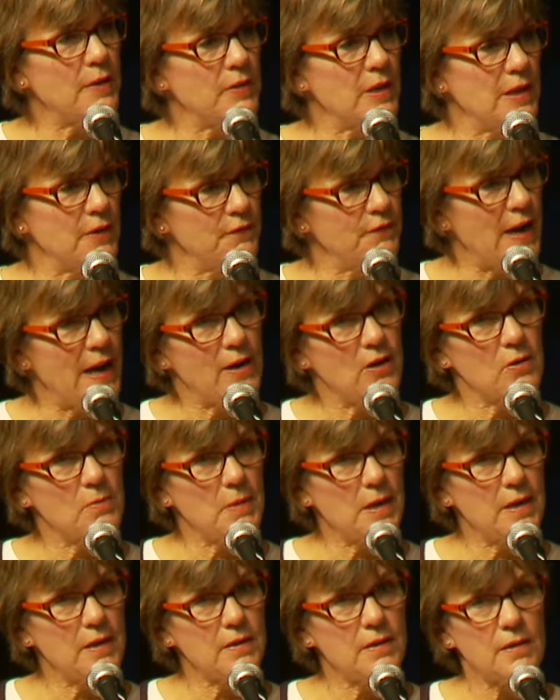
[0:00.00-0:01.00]
the
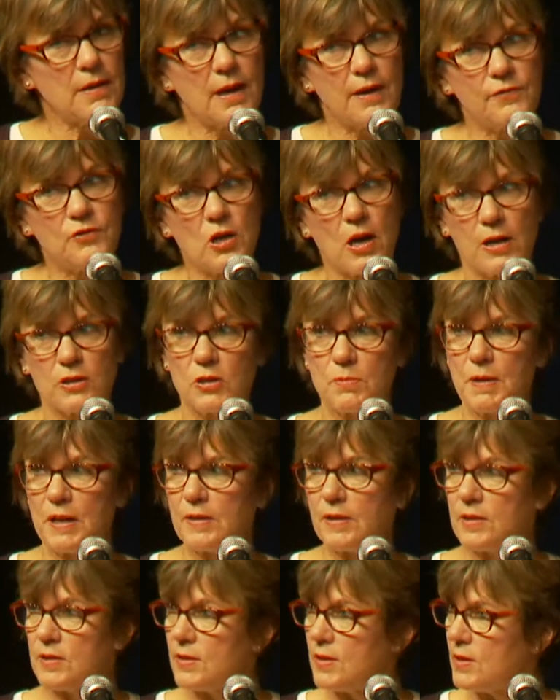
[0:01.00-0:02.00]
environment, I've talked
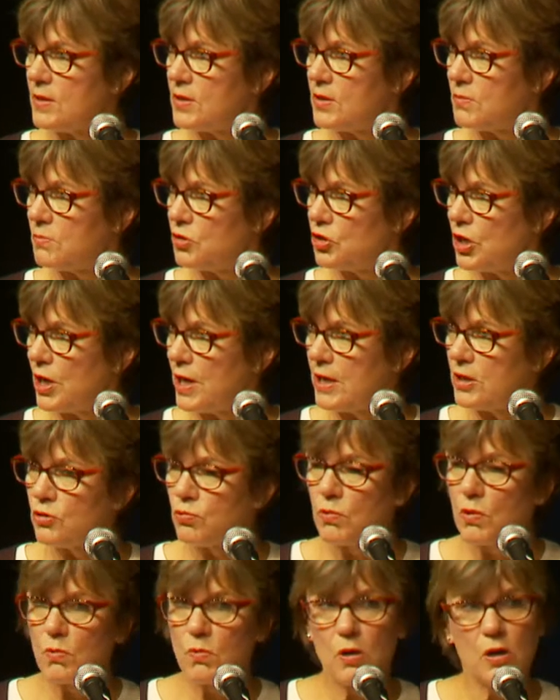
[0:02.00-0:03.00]
about the system change
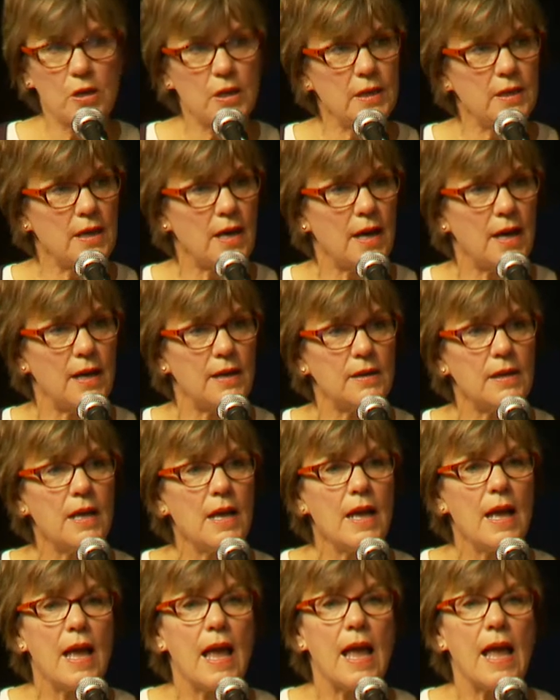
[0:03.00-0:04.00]
we're working on,
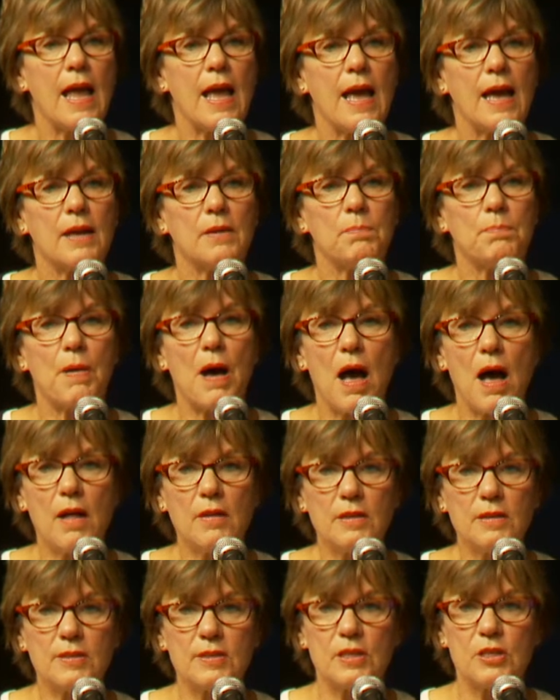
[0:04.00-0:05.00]
and
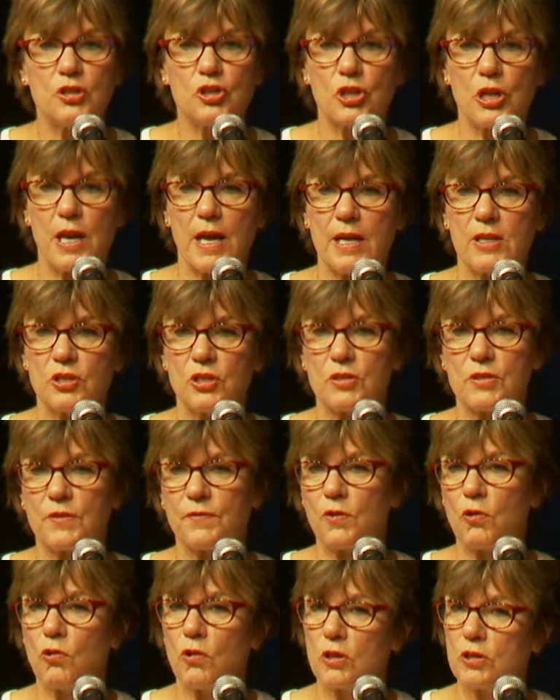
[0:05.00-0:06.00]
policy change is,
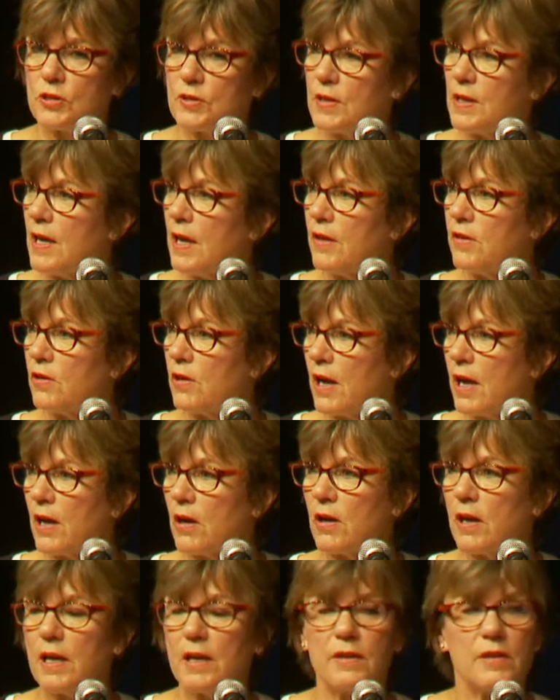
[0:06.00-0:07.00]
of course, the other
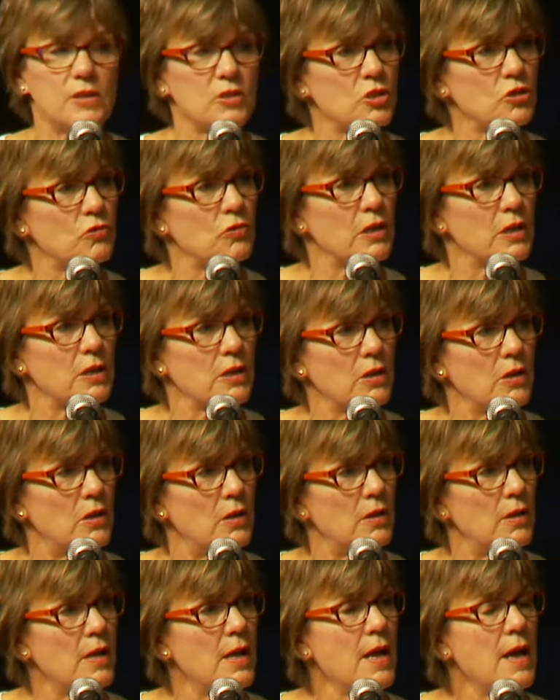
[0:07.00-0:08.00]
area that's
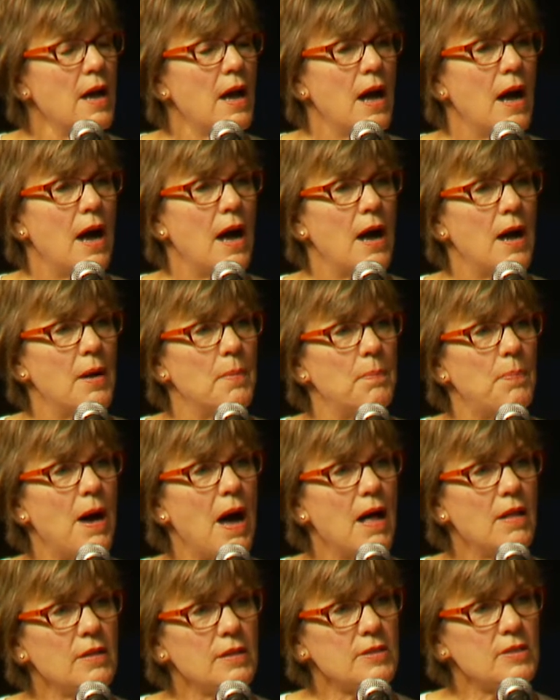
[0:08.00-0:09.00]
critical.
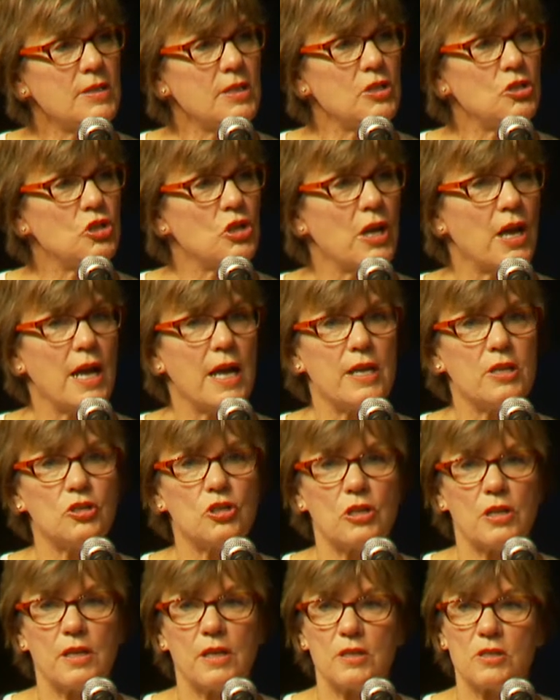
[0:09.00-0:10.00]
Policy
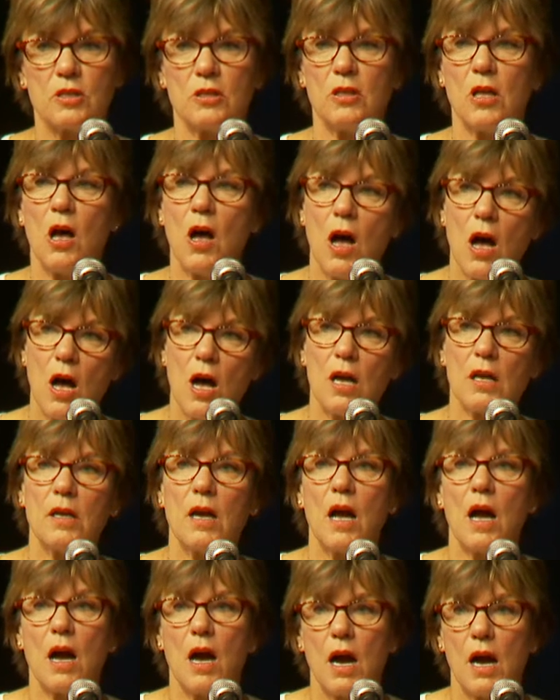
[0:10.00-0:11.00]
change is long,
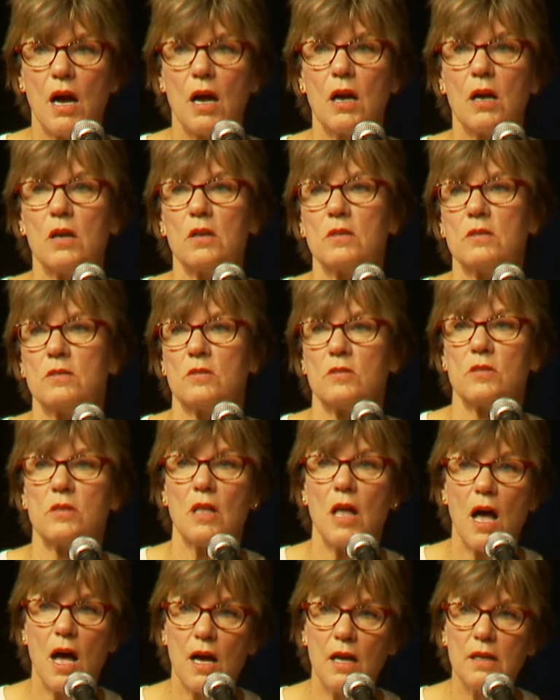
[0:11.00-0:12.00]
hard
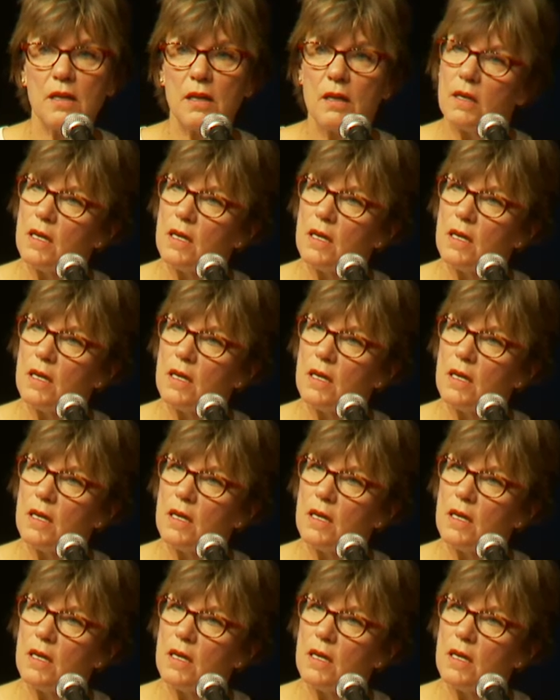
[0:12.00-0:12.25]
slug